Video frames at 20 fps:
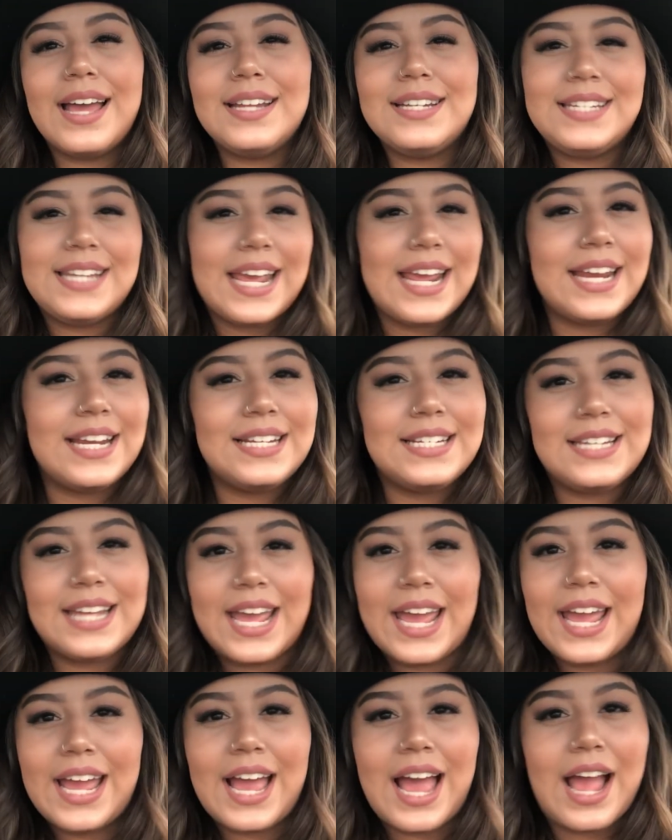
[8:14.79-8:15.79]
a
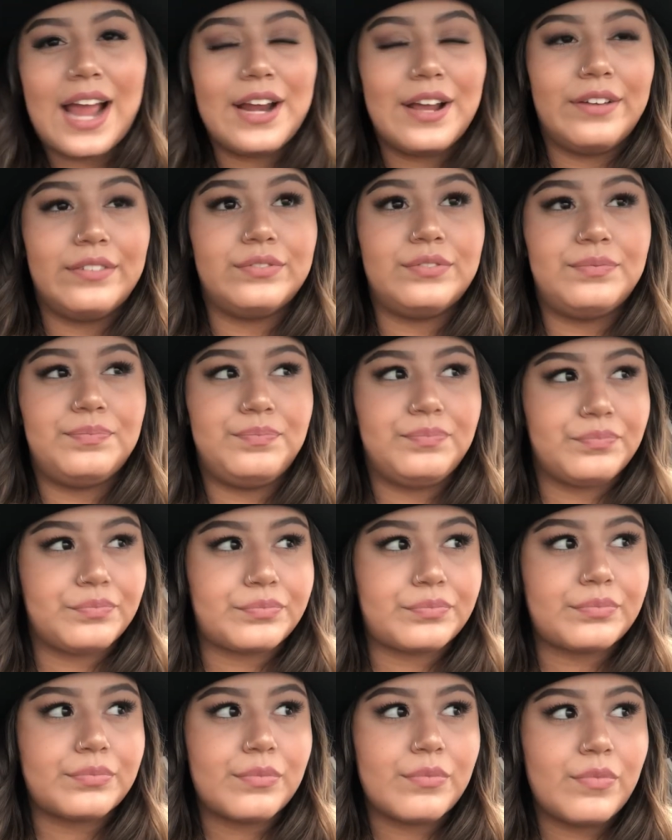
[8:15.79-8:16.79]
day-to-day kind of
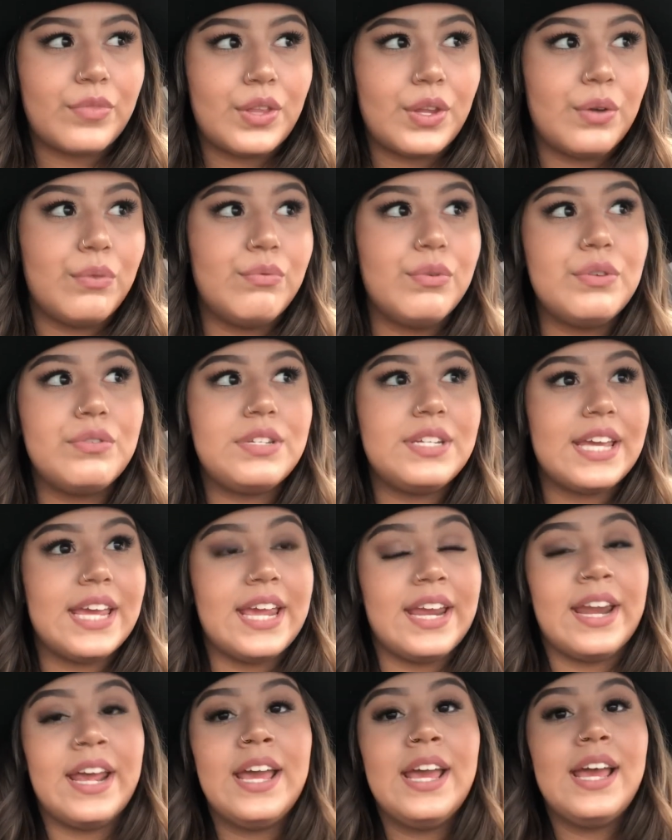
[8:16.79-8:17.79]

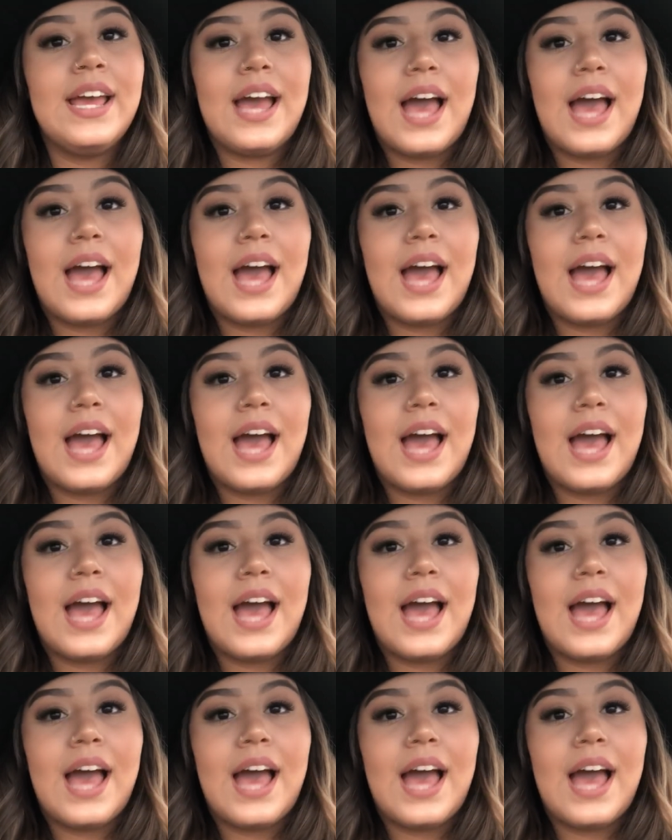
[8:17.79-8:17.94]
routine.